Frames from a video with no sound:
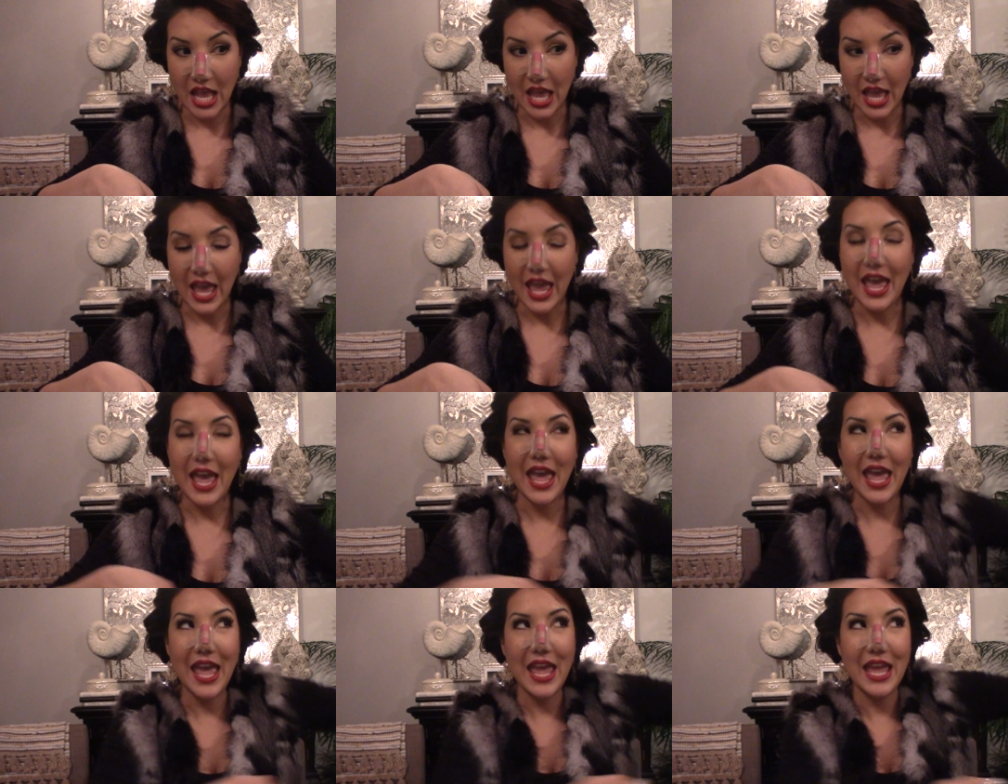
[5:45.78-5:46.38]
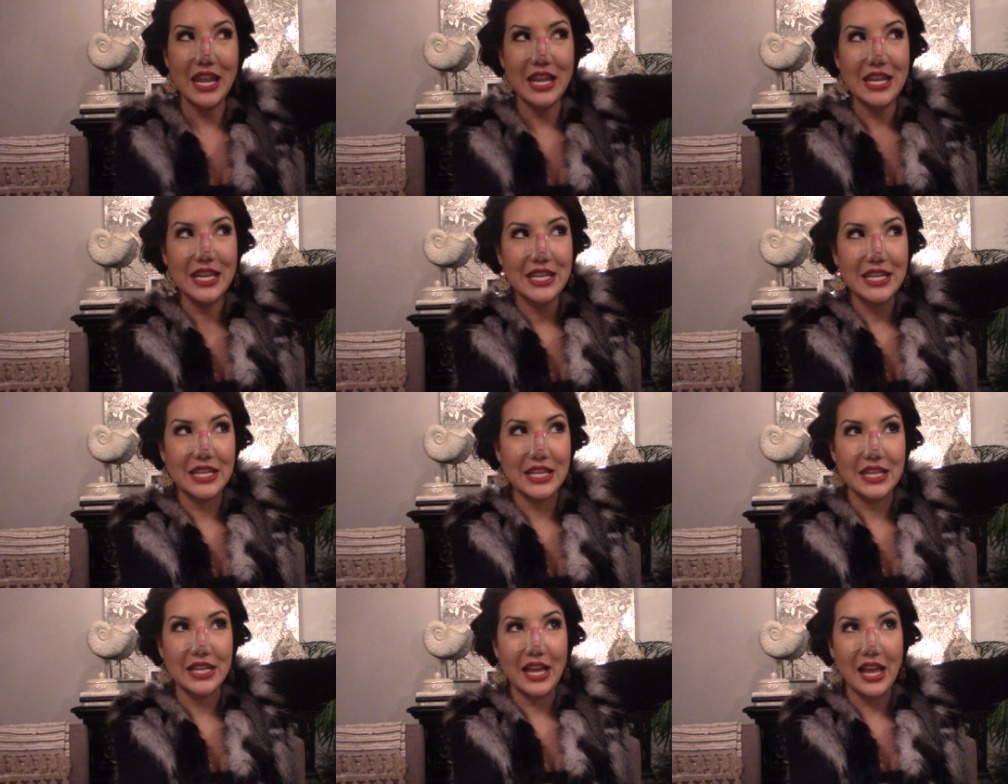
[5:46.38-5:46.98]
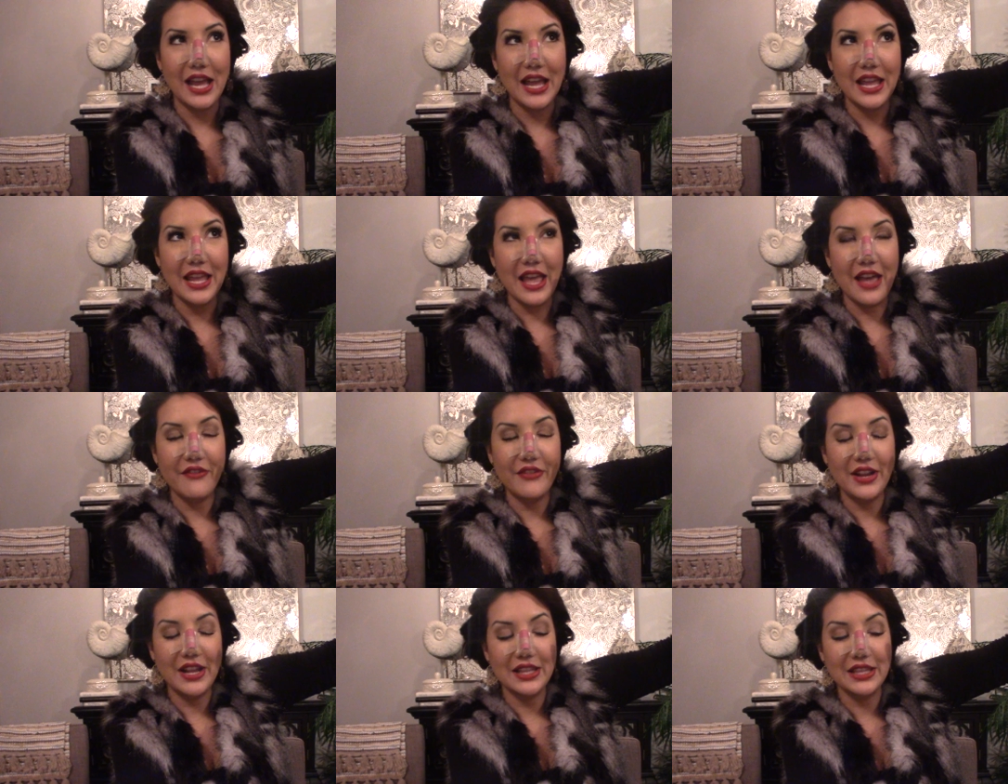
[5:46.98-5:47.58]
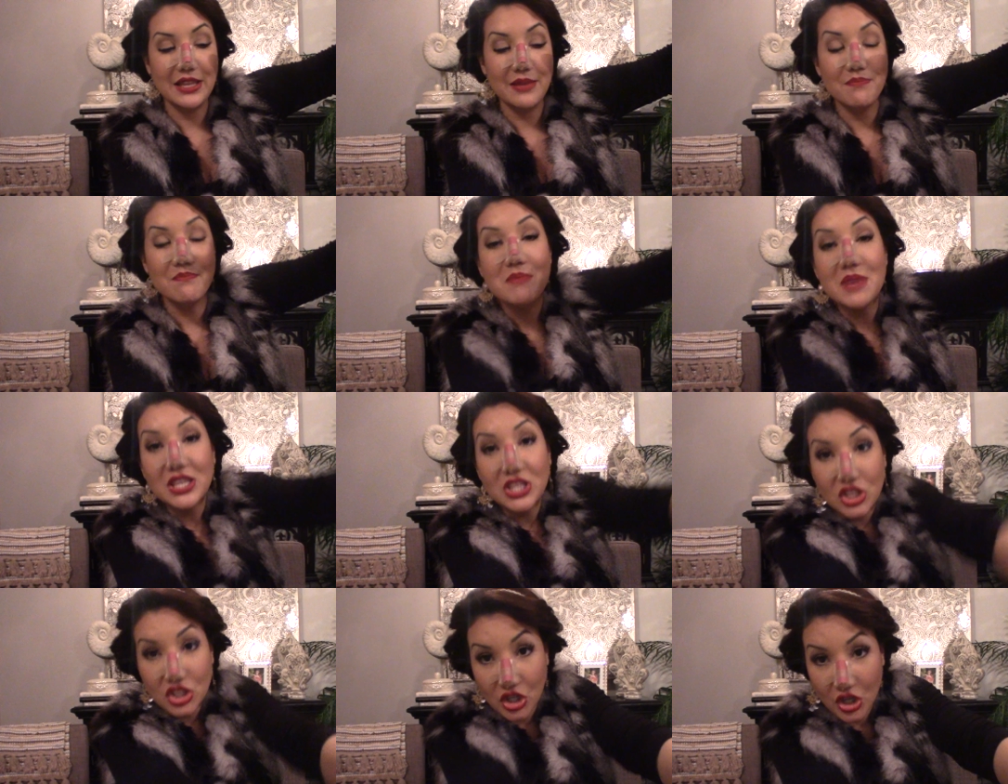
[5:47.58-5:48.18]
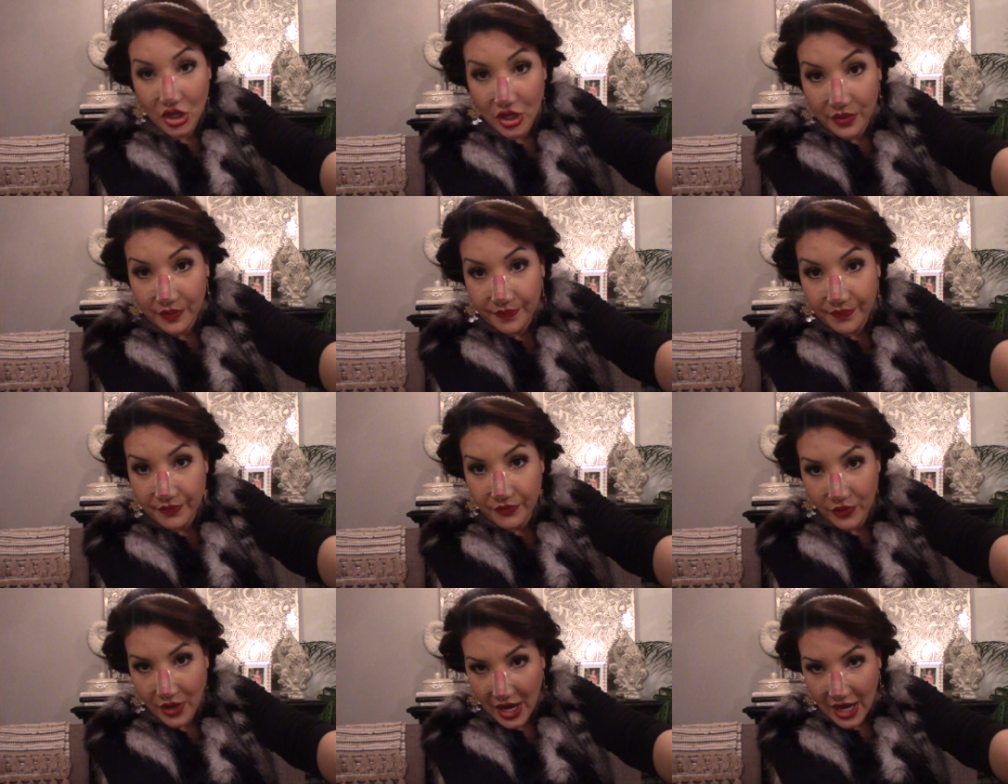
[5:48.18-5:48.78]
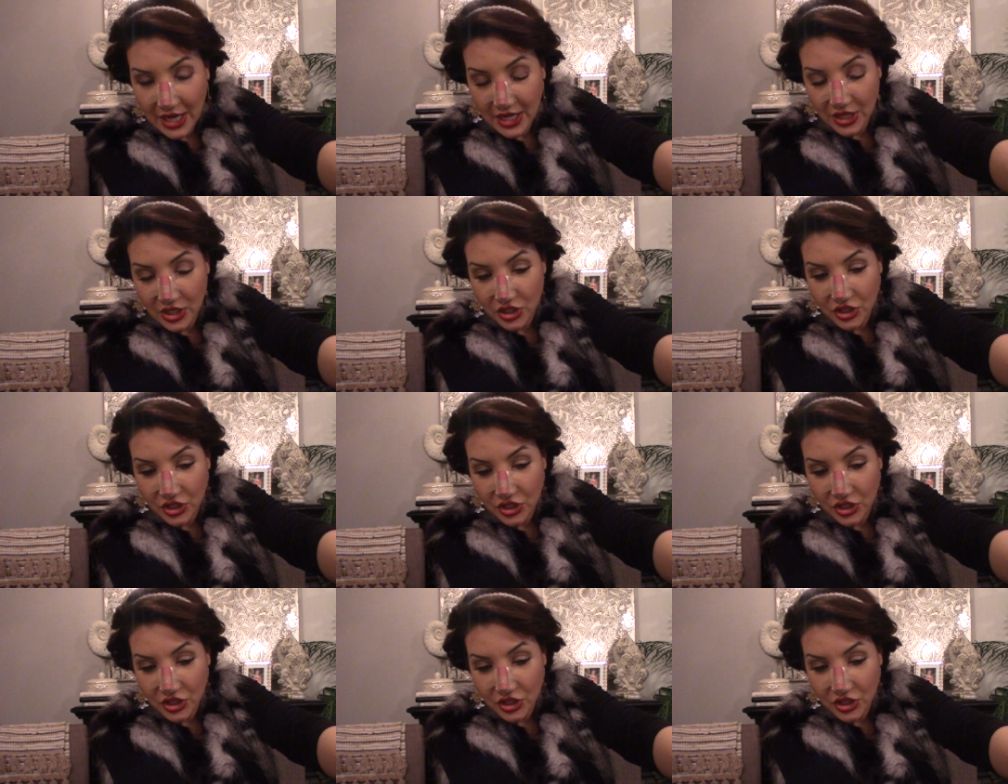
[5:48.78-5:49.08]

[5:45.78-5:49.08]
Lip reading: and I evidently missed her, right?